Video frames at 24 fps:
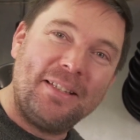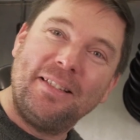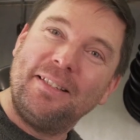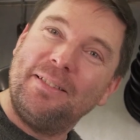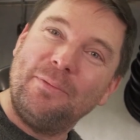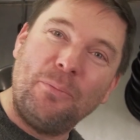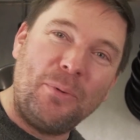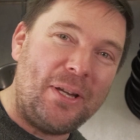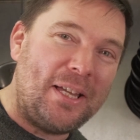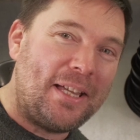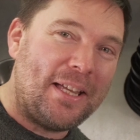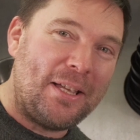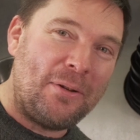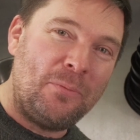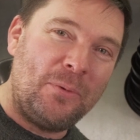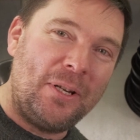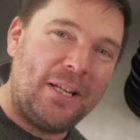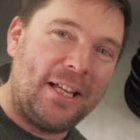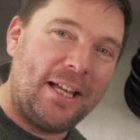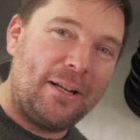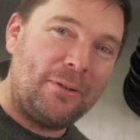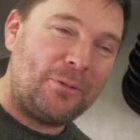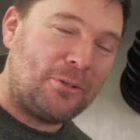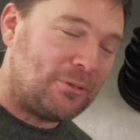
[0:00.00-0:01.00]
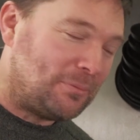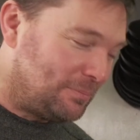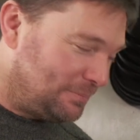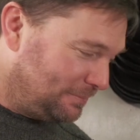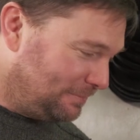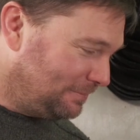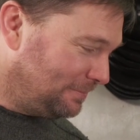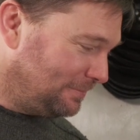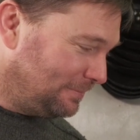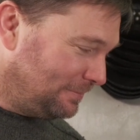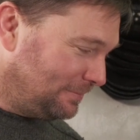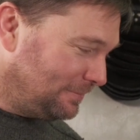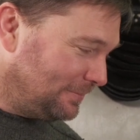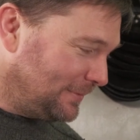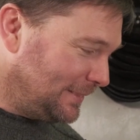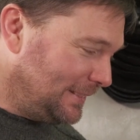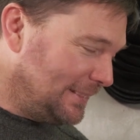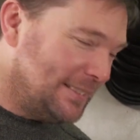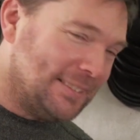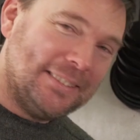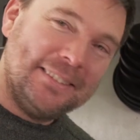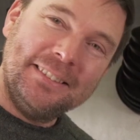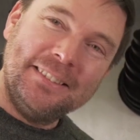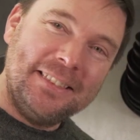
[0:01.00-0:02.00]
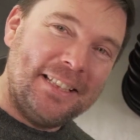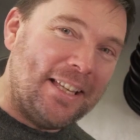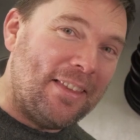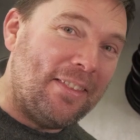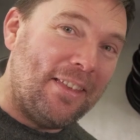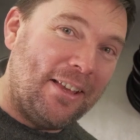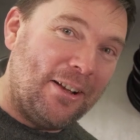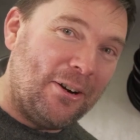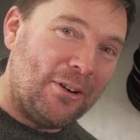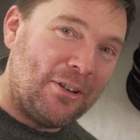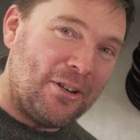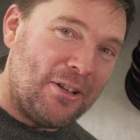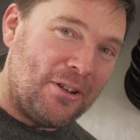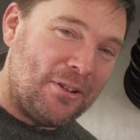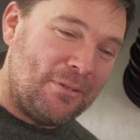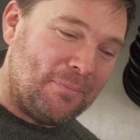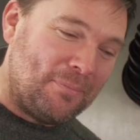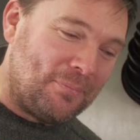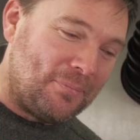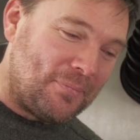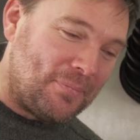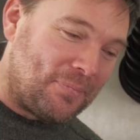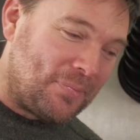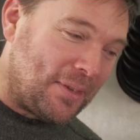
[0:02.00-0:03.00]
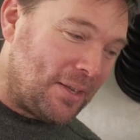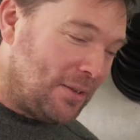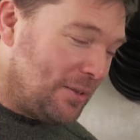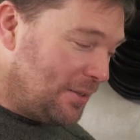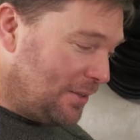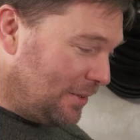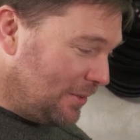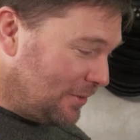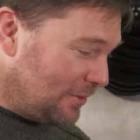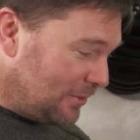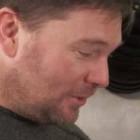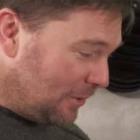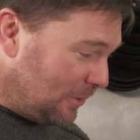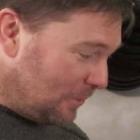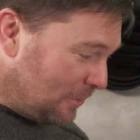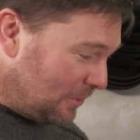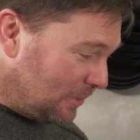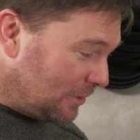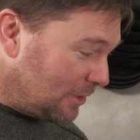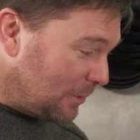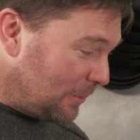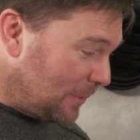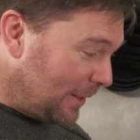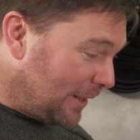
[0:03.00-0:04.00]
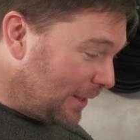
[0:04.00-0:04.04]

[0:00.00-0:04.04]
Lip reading: Week in, week out. They are good. So, shall we